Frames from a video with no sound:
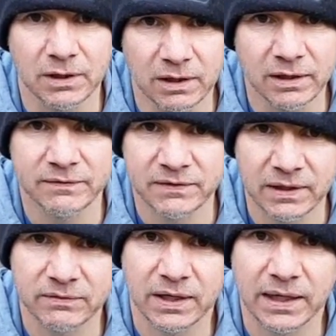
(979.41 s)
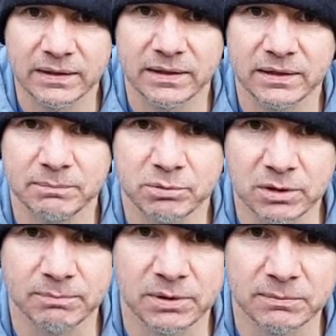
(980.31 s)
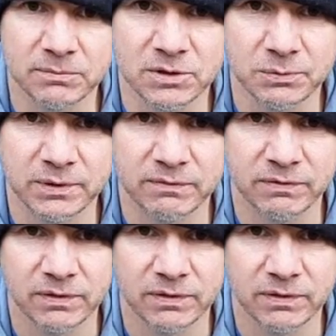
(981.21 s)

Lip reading: I've never had any problems with